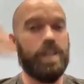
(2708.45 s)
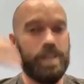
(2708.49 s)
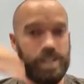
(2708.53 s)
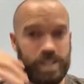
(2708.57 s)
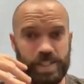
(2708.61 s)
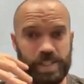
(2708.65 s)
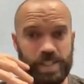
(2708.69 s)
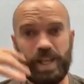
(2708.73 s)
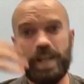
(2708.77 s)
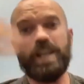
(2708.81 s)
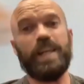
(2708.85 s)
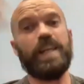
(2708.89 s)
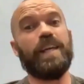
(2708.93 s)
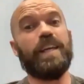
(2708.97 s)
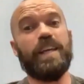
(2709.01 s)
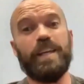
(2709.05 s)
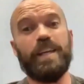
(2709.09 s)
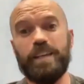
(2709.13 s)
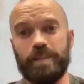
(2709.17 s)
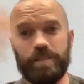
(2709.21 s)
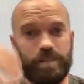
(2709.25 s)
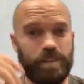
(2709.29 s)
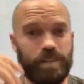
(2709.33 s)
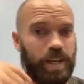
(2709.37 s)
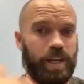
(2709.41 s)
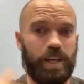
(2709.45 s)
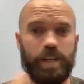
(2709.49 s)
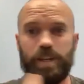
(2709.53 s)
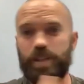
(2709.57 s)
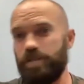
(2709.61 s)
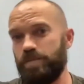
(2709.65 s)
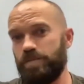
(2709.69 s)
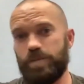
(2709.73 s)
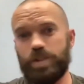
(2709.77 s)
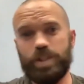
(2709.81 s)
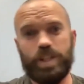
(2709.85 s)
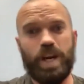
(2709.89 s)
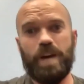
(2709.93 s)
studying and
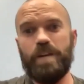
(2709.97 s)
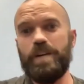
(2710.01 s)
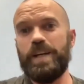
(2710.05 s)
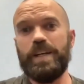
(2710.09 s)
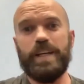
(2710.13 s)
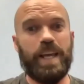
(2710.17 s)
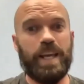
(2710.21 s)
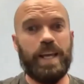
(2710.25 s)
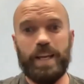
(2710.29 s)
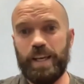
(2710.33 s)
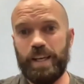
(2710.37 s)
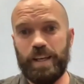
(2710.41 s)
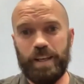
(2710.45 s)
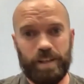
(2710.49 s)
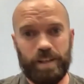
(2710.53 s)
sharing data